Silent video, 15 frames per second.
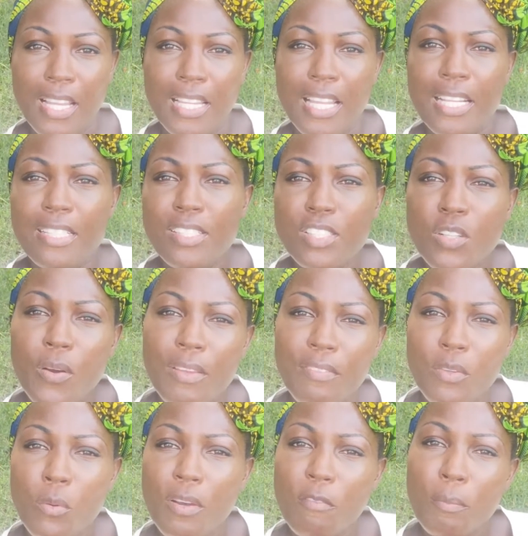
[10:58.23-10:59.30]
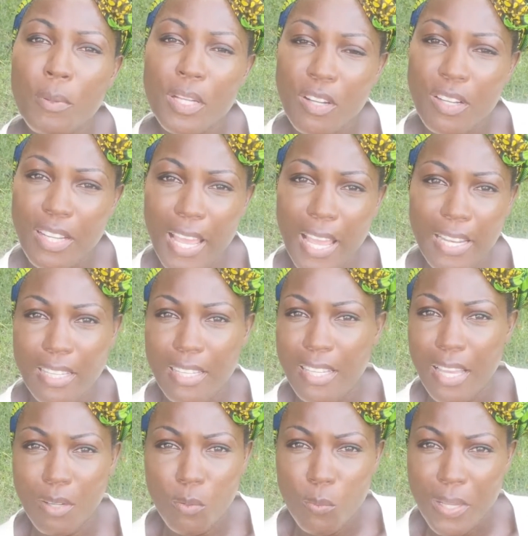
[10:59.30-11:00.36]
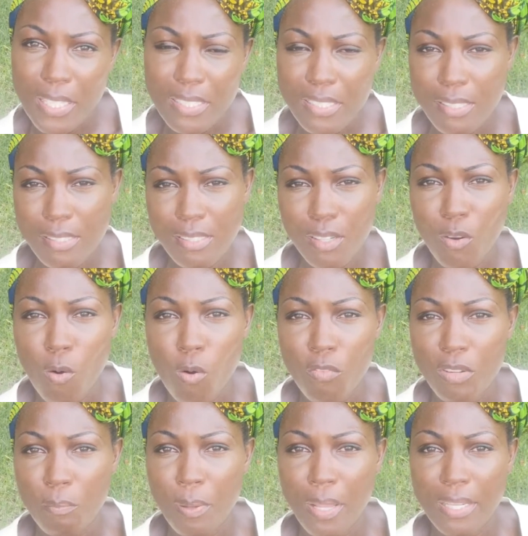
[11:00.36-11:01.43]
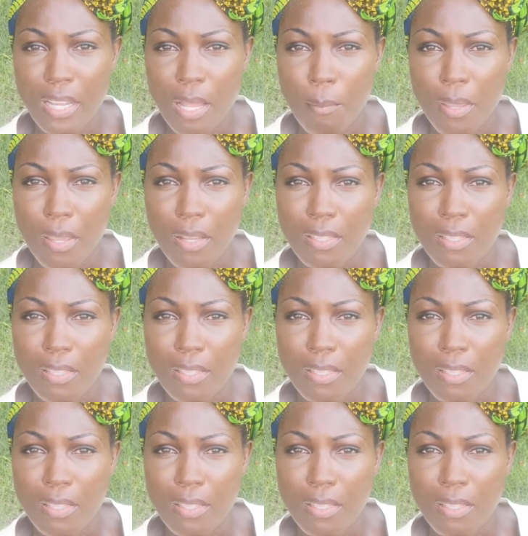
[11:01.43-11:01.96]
Let us know if you have been on any getaways since the COVID pandemic.